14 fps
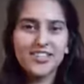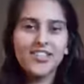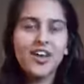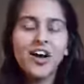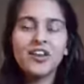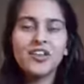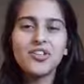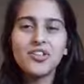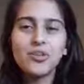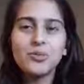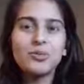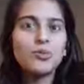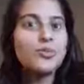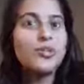This is not a
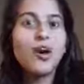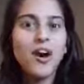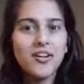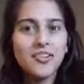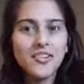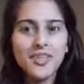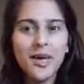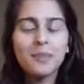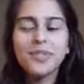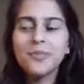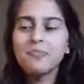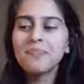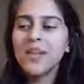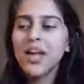new
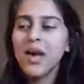concept.